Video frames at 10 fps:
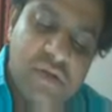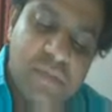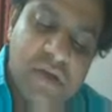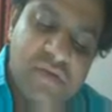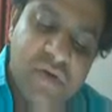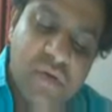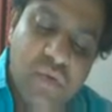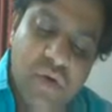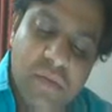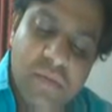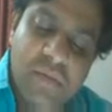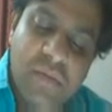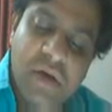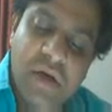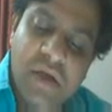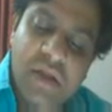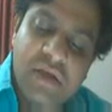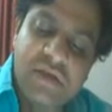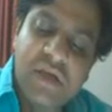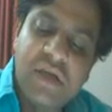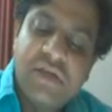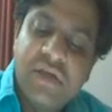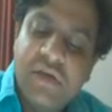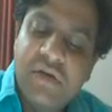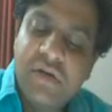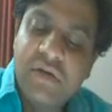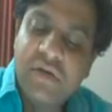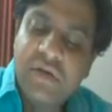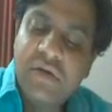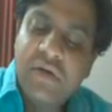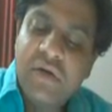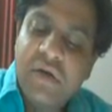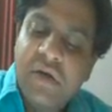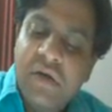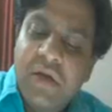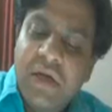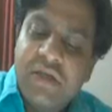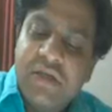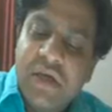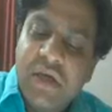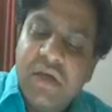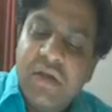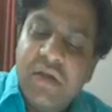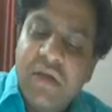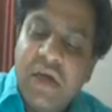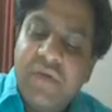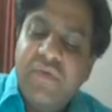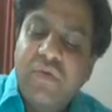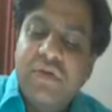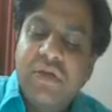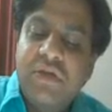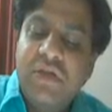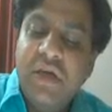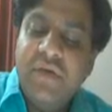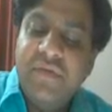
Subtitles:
+1 coulomb in this direction. Let's say that force is df,